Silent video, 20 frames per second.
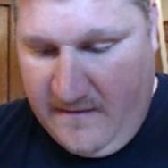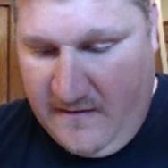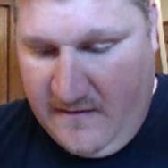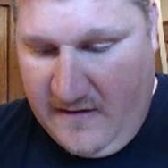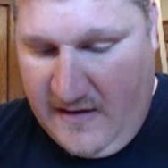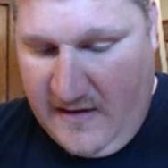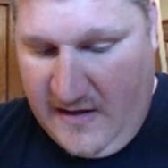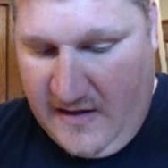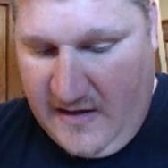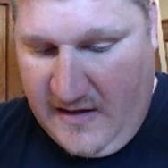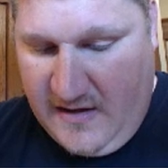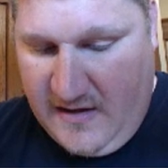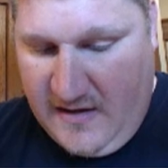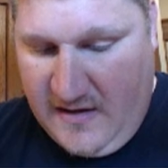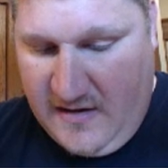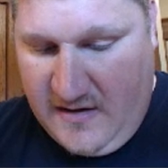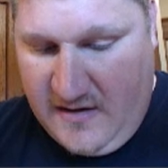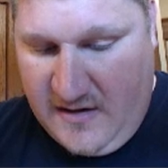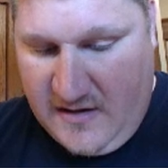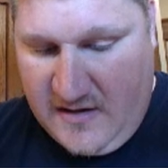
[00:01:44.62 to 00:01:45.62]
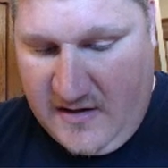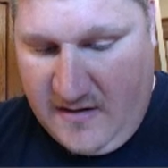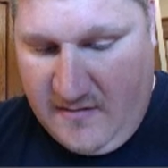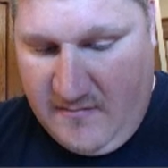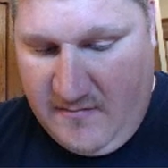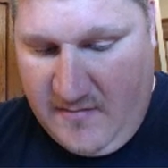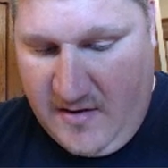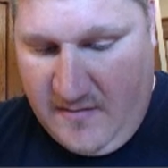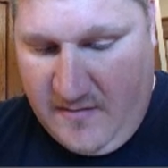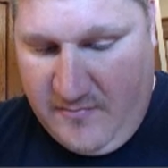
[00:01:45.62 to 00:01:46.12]
And I
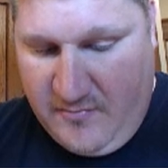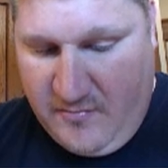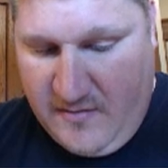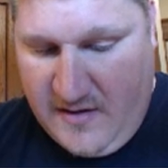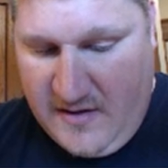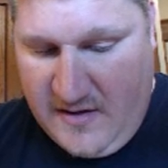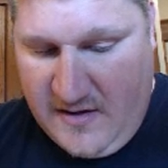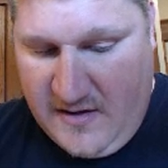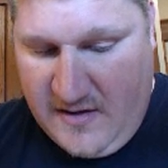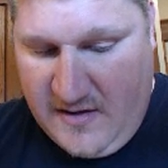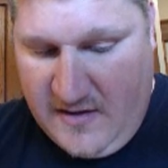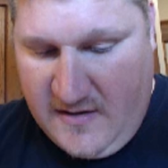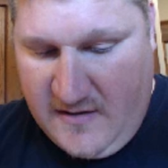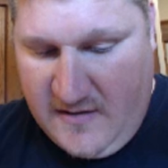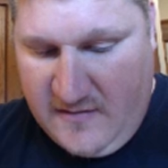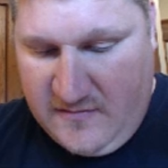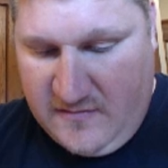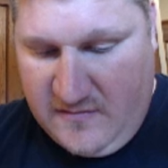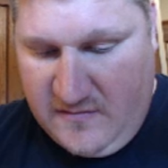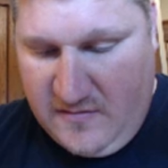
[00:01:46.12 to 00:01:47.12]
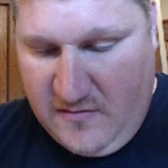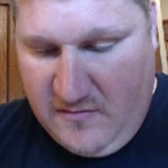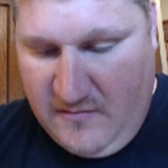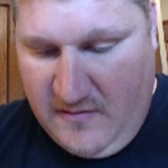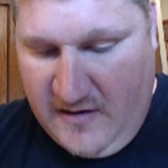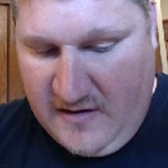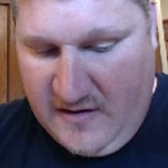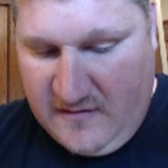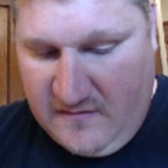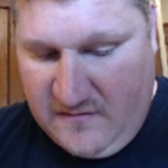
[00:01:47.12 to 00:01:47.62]
come up with
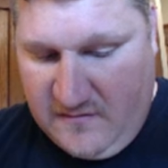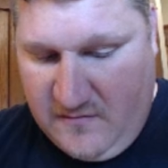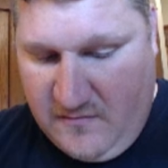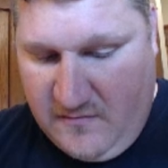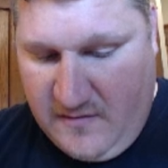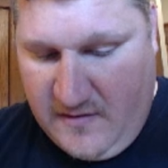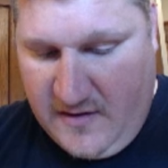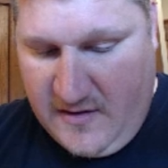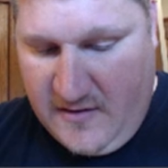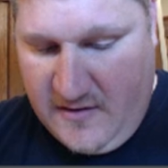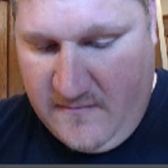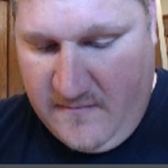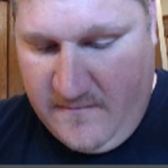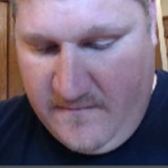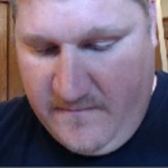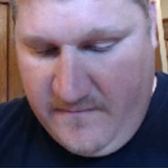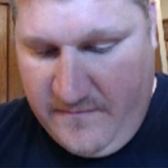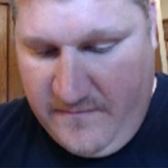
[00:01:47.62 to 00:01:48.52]
2x squared.